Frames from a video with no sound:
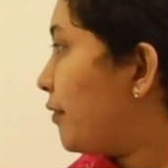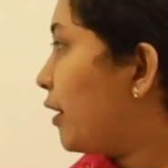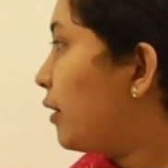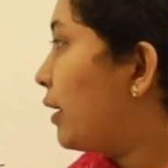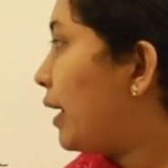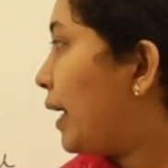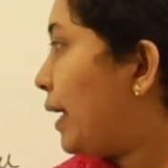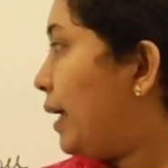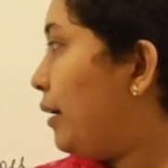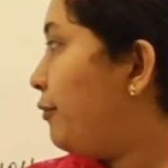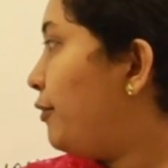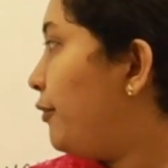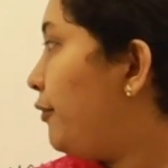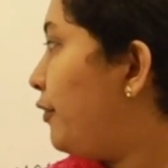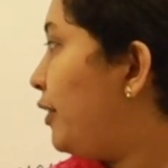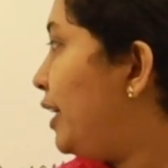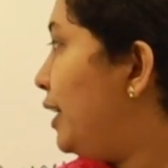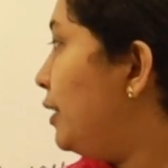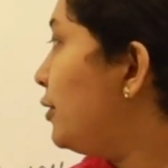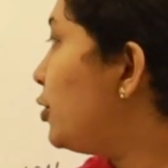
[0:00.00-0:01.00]
Okay, if a
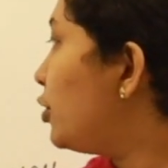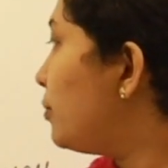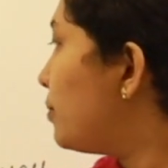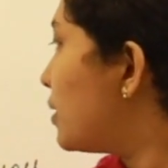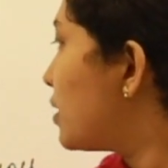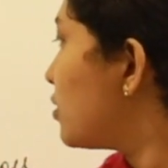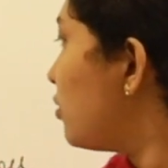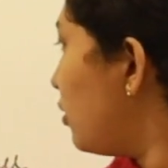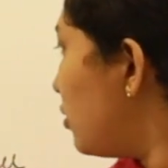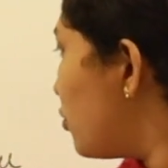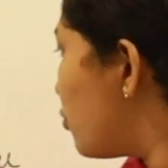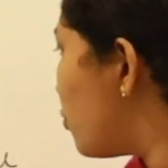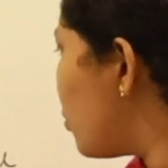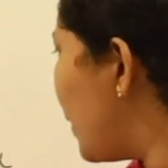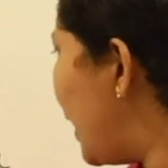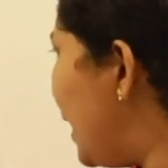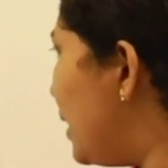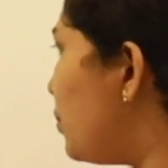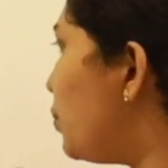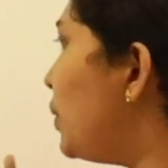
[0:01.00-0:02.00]
fading tube is not
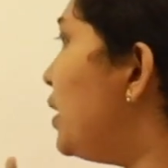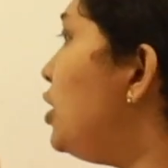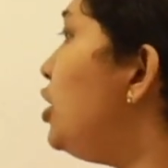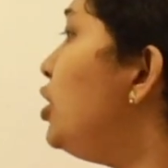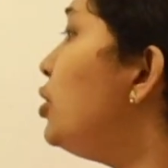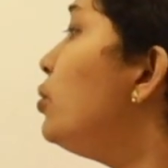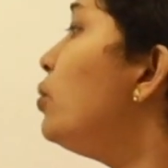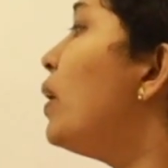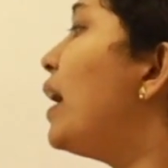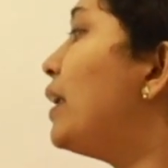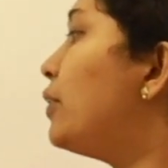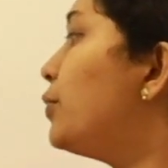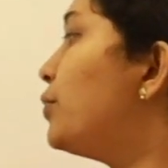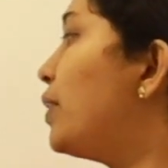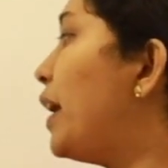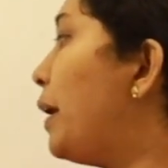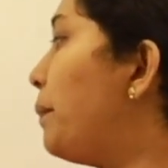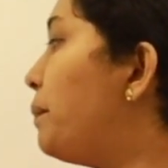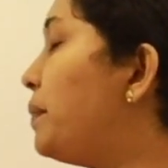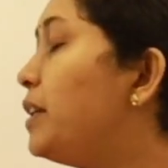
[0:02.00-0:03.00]
straight when you
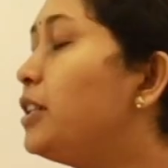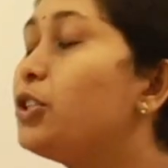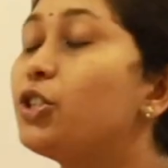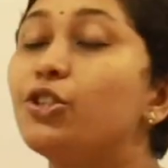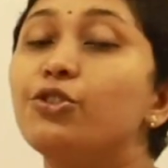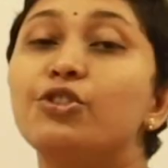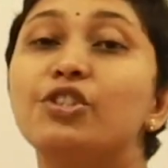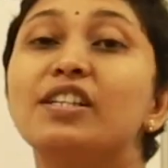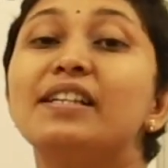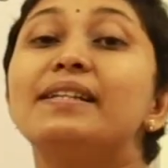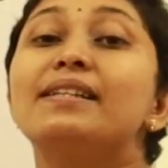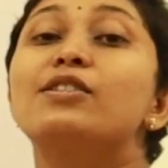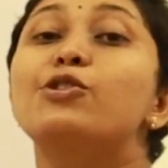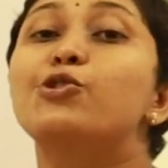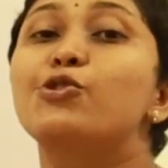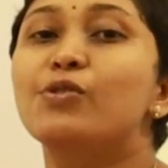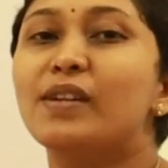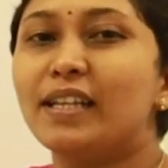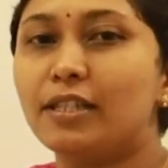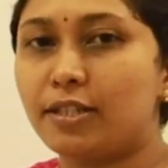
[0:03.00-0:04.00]
unwrap it, you should
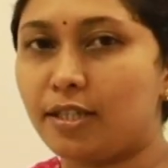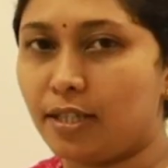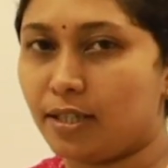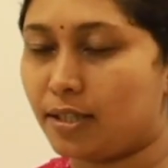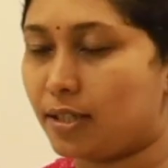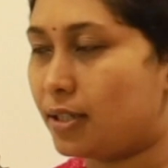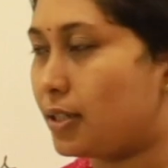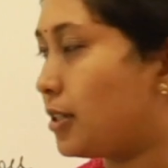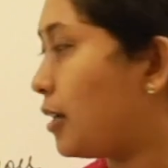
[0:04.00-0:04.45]
stretch it.